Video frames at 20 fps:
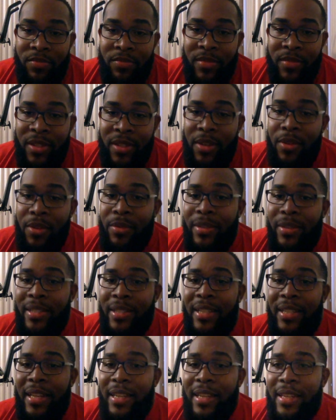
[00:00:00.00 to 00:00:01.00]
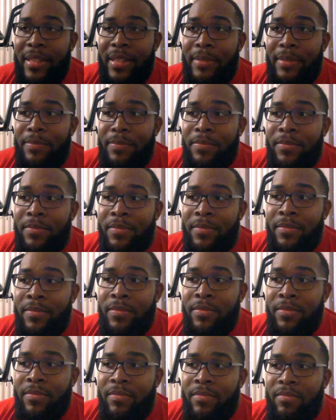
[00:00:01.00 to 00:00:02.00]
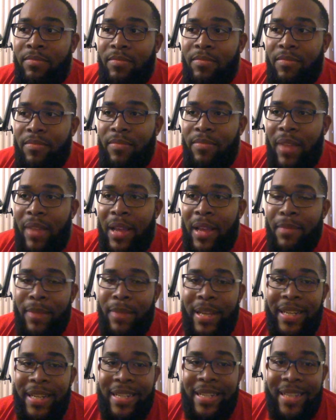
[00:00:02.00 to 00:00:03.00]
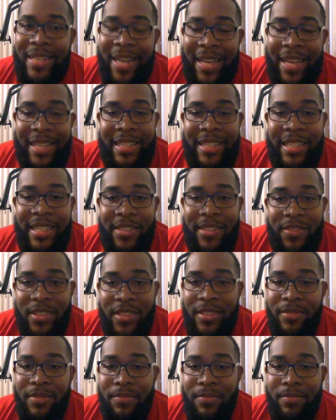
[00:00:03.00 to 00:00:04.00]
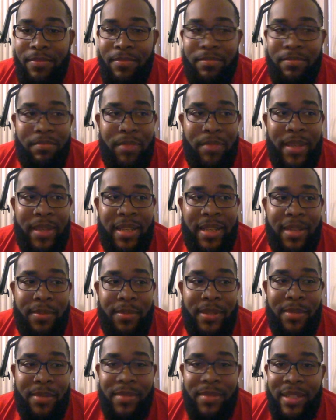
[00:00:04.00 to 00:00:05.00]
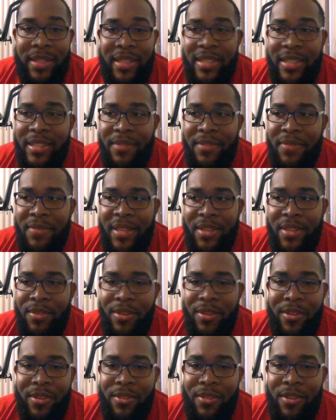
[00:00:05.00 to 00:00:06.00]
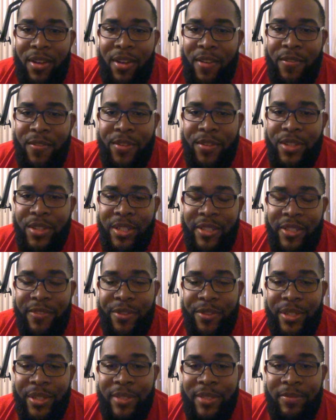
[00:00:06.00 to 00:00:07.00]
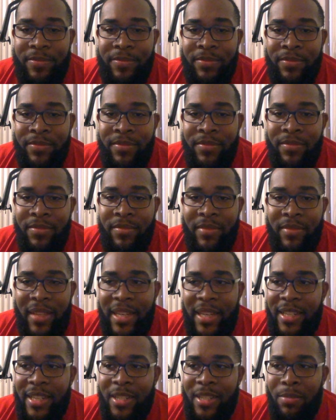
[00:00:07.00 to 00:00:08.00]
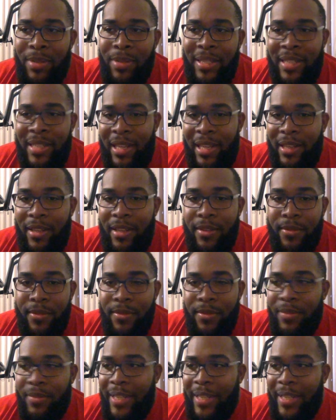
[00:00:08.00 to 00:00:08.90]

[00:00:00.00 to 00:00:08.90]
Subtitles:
The only time I might not even pick up something is if they don't offer delivery and it's a place I love.